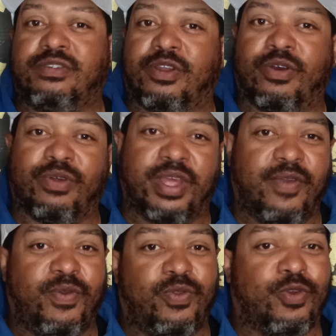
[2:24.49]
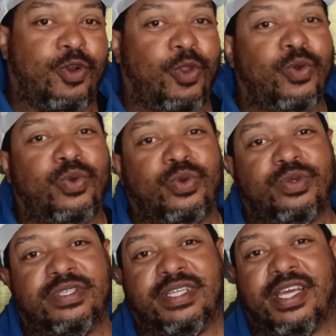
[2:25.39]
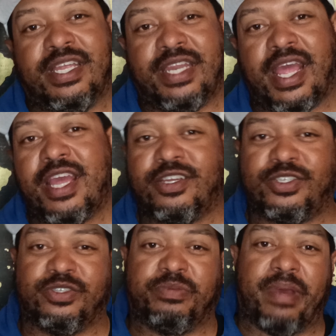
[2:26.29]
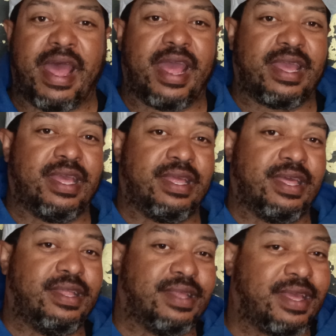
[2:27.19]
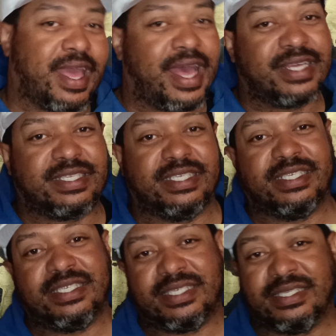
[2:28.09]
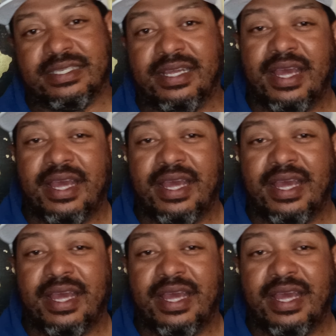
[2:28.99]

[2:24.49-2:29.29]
you know, giving you the clues and getting the answers back and getting the guesses and